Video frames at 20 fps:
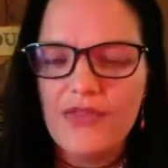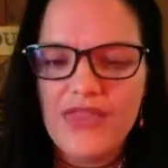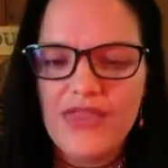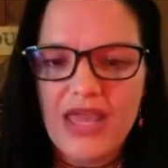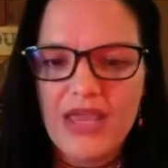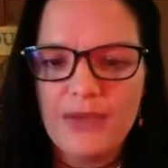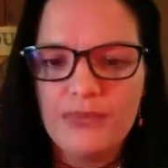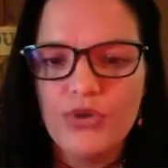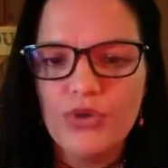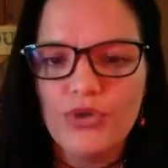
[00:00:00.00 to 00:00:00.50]

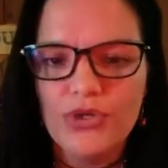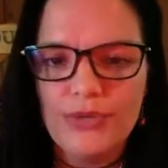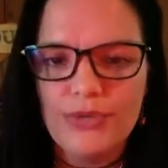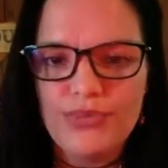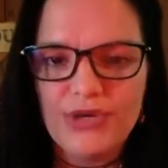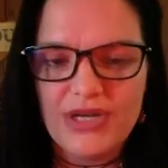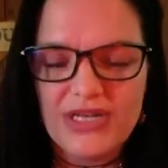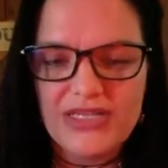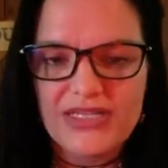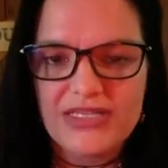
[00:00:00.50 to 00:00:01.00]
they put
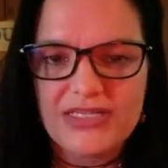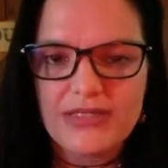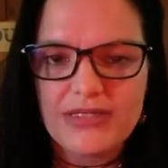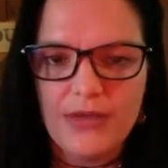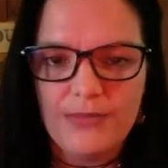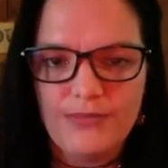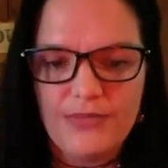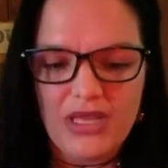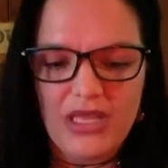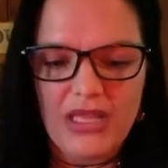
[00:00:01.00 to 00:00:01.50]
a
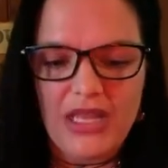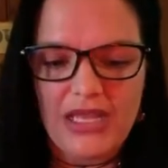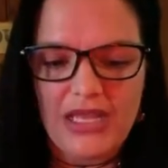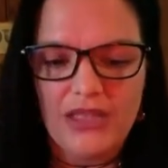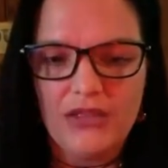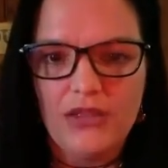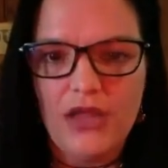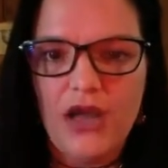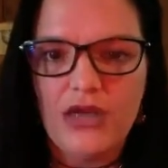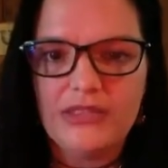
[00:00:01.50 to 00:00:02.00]
bit like a
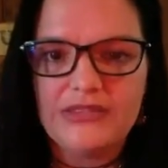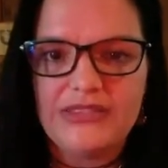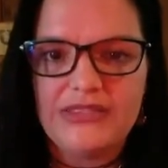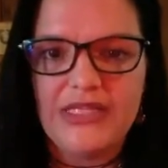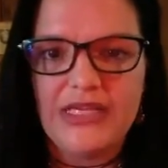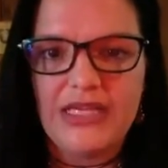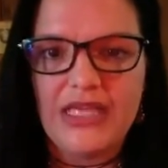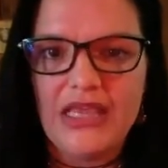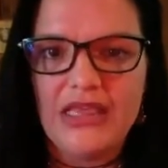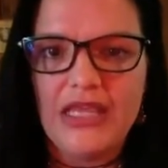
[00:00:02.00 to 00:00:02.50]
log
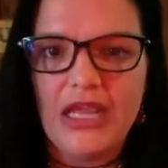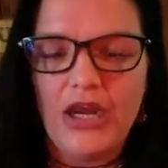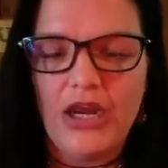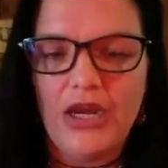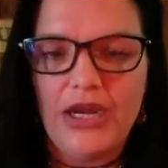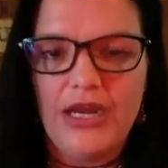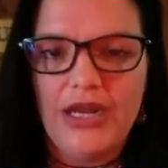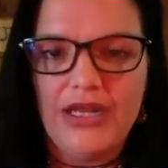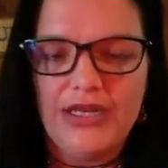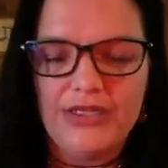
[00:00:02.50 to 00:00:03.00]
stick in
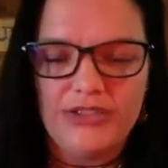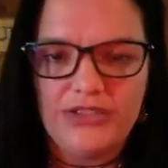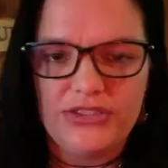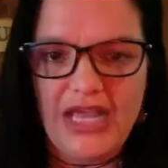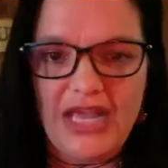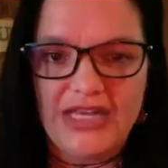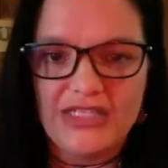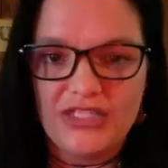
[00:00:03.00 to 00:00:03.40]
there and had